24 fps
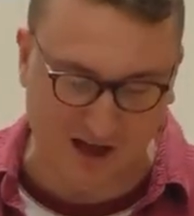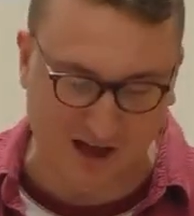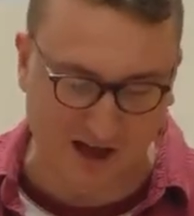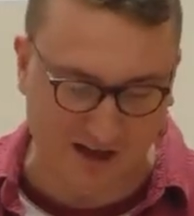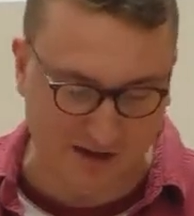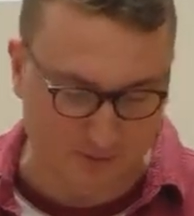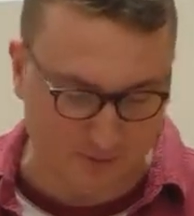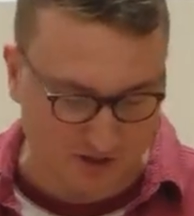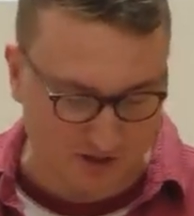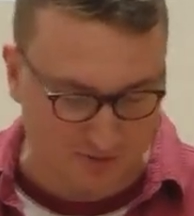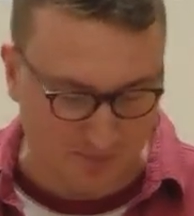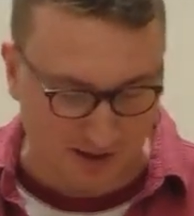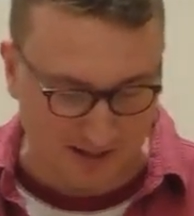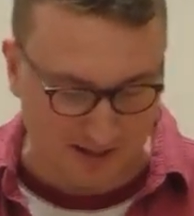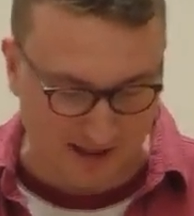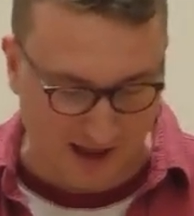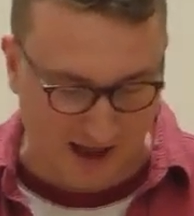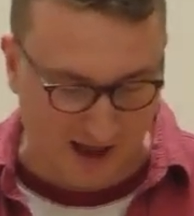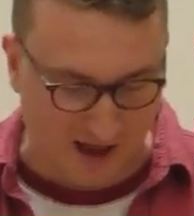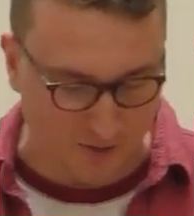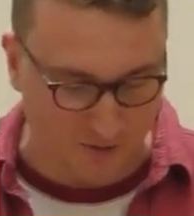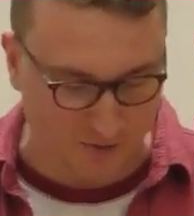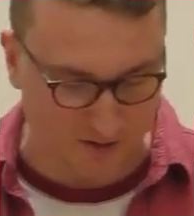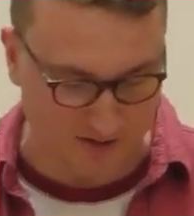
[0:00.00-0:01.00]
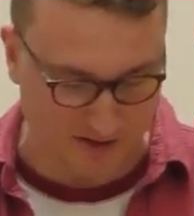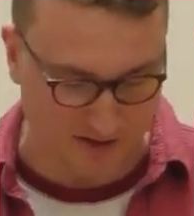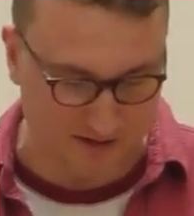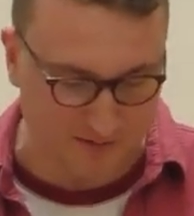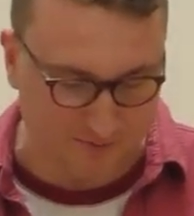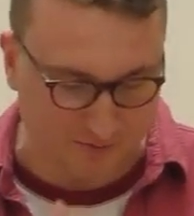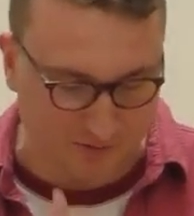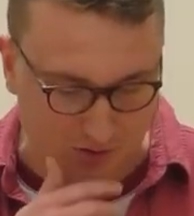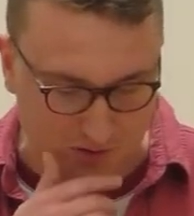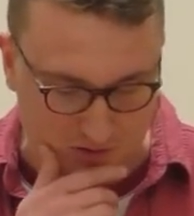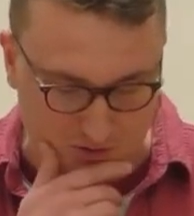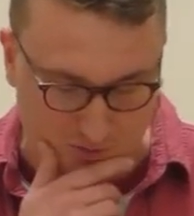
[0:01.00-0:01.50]
He will spell it out in
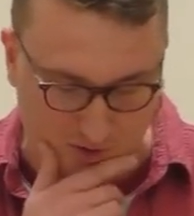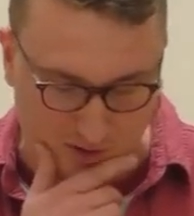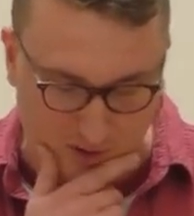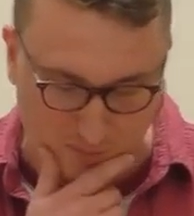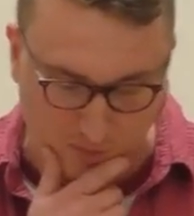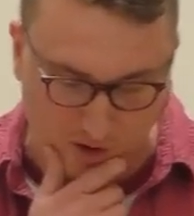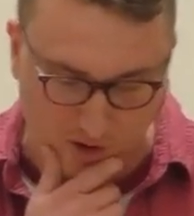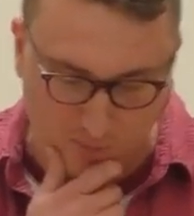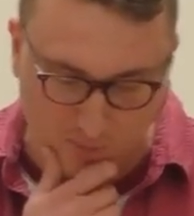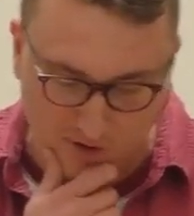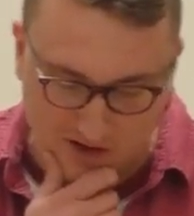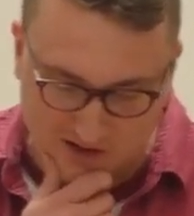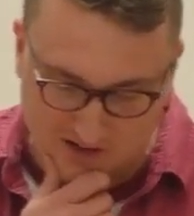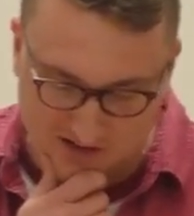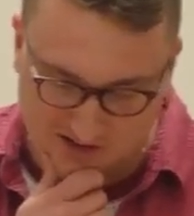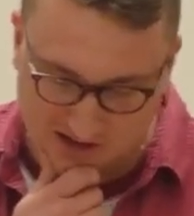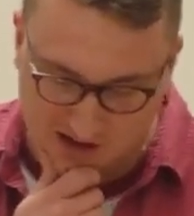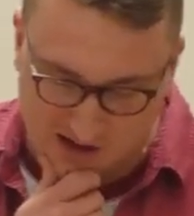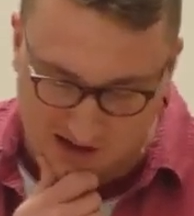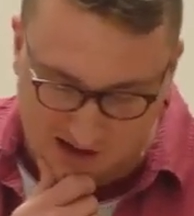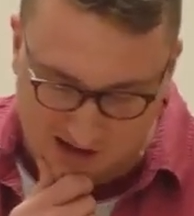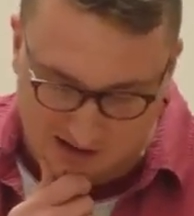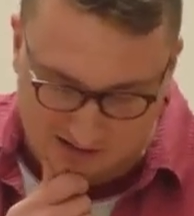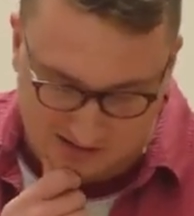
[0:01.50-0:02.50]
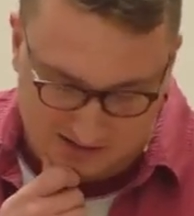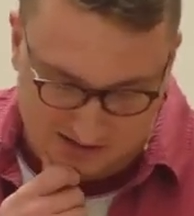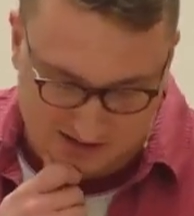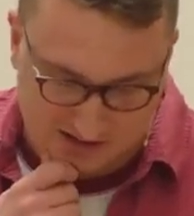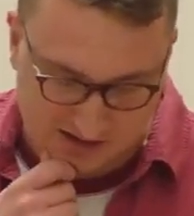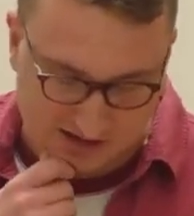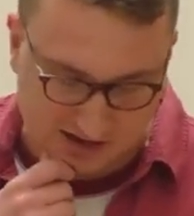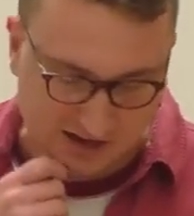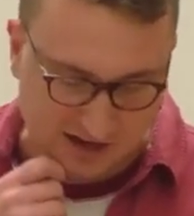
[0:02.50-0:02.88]
verse 21 when he says,